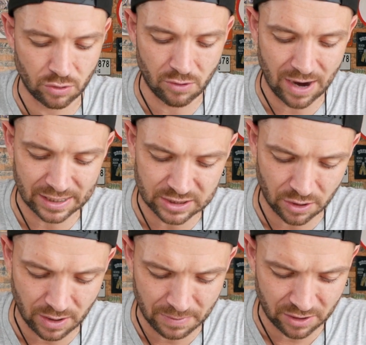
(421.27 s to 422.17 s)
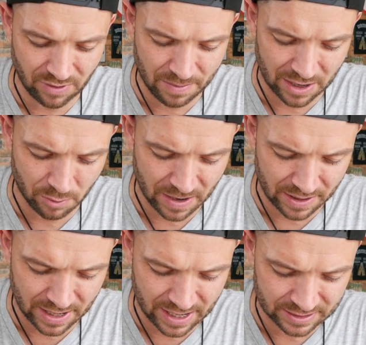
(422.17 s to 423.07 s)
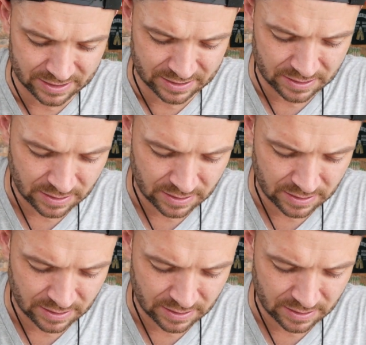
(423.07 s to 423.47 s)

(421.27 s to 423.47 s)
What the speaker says: All right, so I'm gonna grab a little bit of this.